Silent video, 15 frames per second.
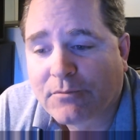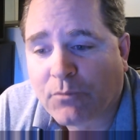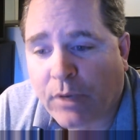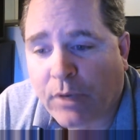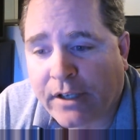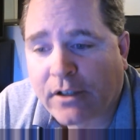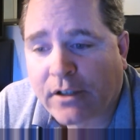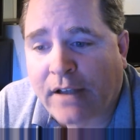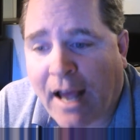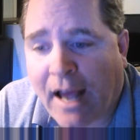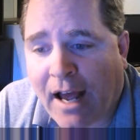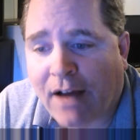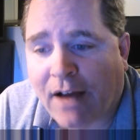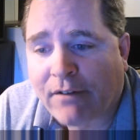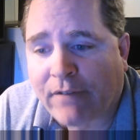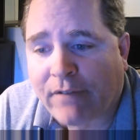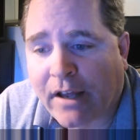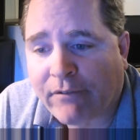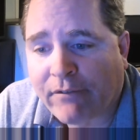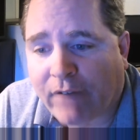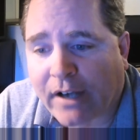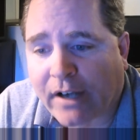we could have
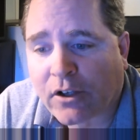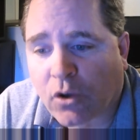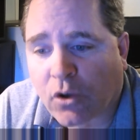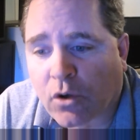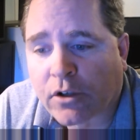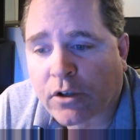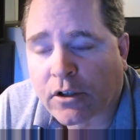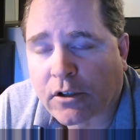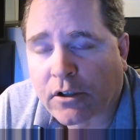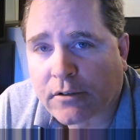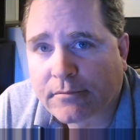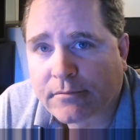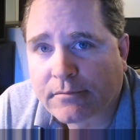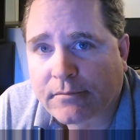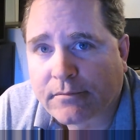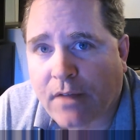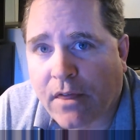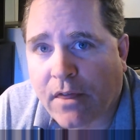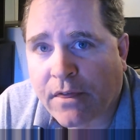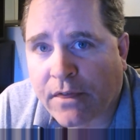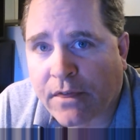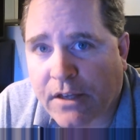a final order
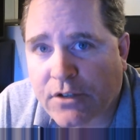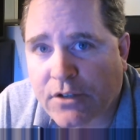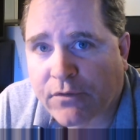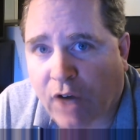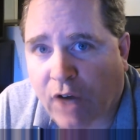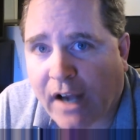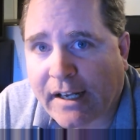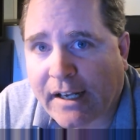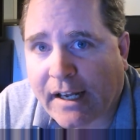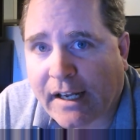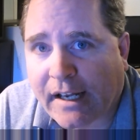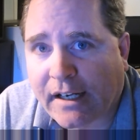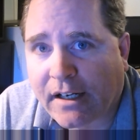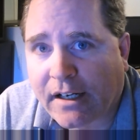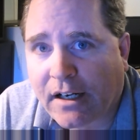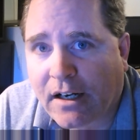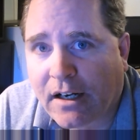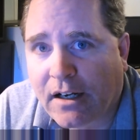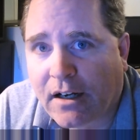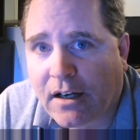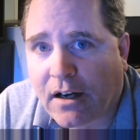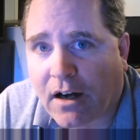this Friday
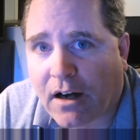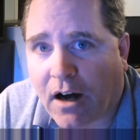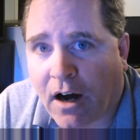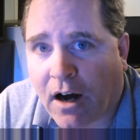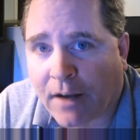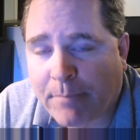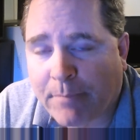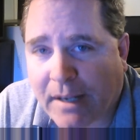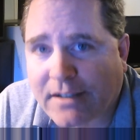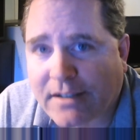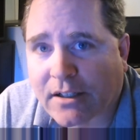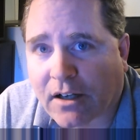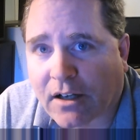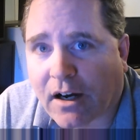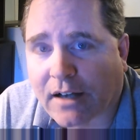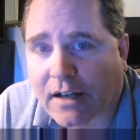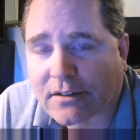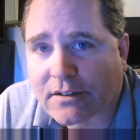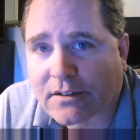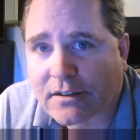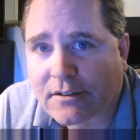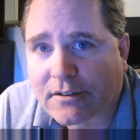on
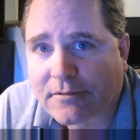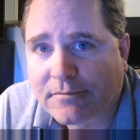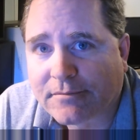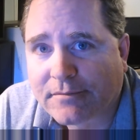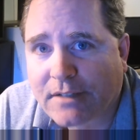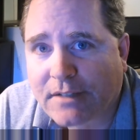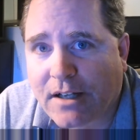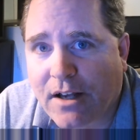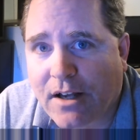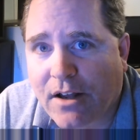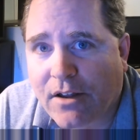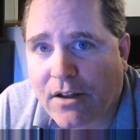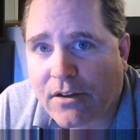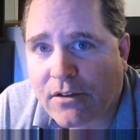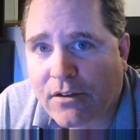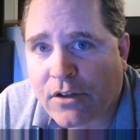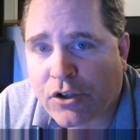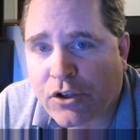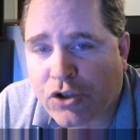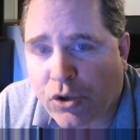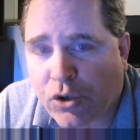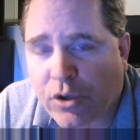Pentecost, the
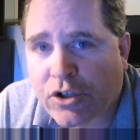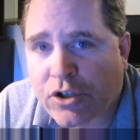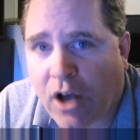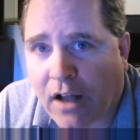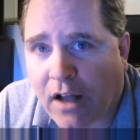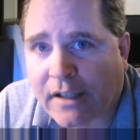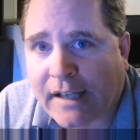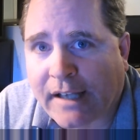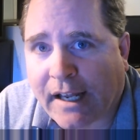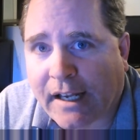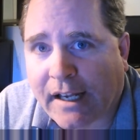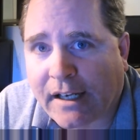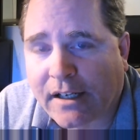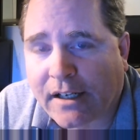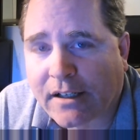Jewish holiday